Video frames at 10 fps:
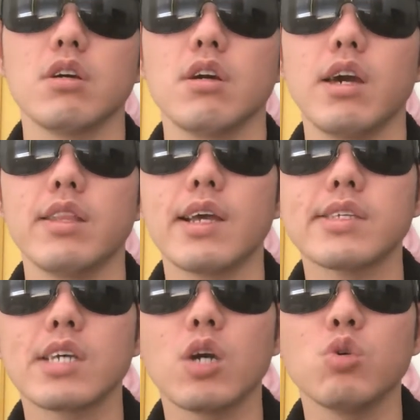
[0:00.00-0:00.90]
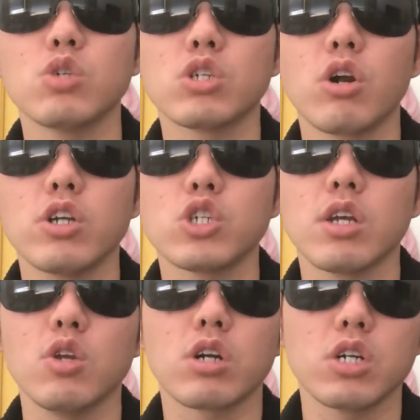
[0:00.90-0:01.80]
and that's how you charge
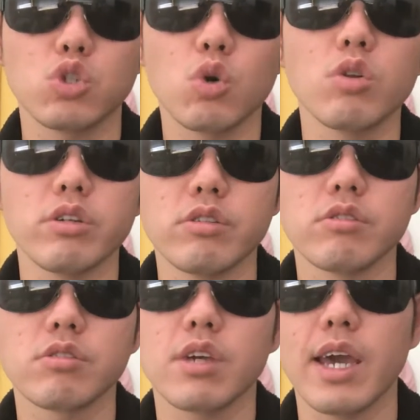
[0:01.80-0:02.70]
your controllers.